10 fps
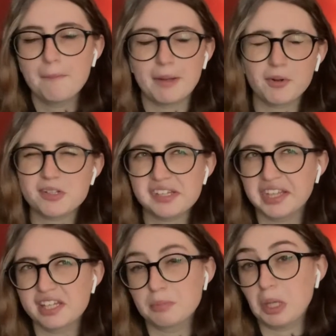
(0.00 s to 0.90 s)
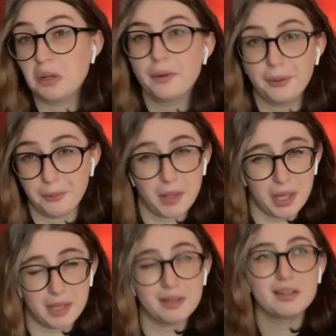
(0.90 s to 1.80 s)
My Barnes lately has been
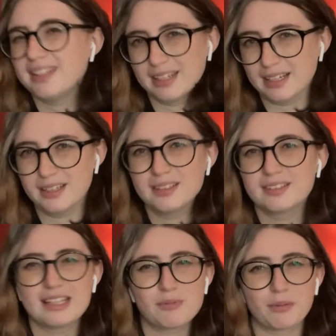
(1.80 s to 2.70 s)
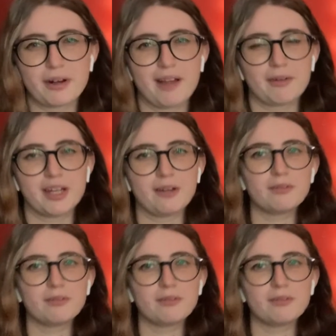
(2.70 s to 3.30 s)
okay. Yeah, that's where we're at right now.